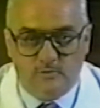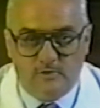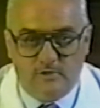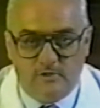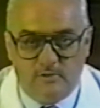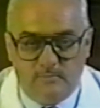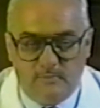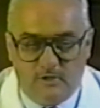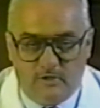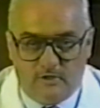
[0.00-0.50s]
in the
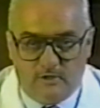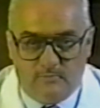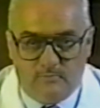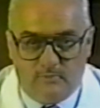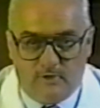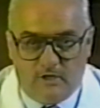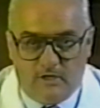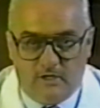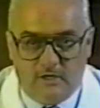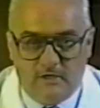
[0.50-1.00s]
milking
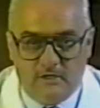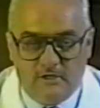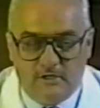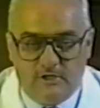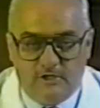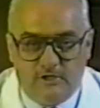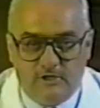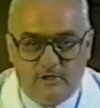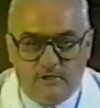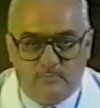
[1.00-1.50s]
barn,
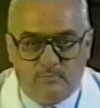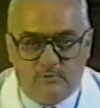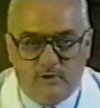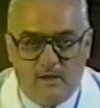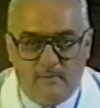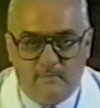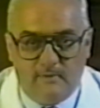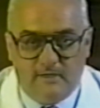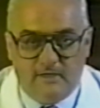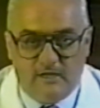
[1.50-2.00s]
you could
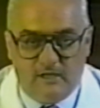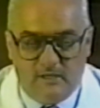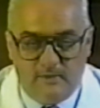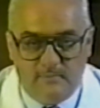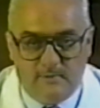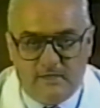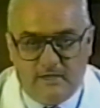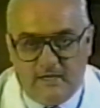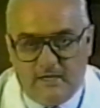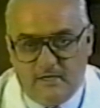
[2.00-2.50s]
probably
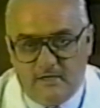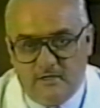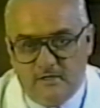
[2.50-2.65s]
eliminate